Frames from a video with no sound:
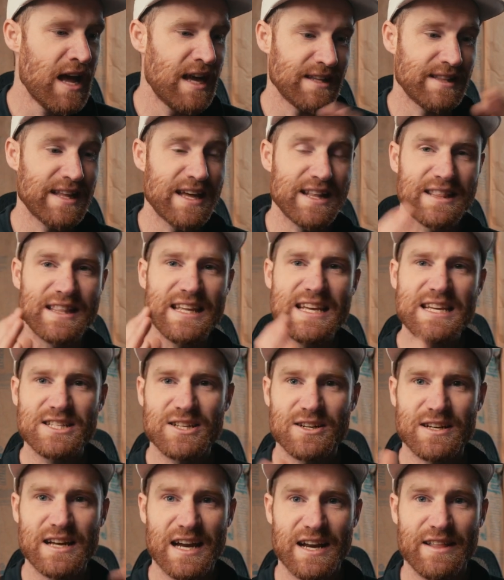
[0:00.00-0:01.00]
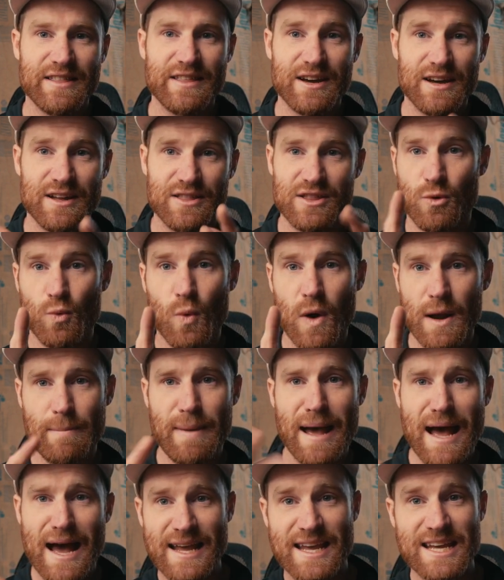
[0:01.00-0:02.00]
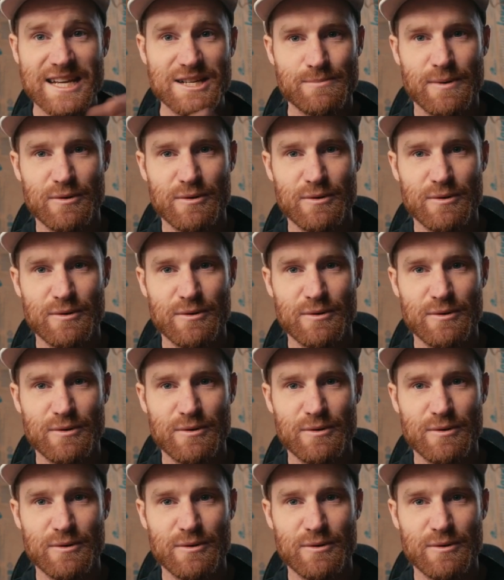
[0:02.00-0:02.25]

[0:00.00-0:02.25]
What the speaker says: And then these are kind of the one package,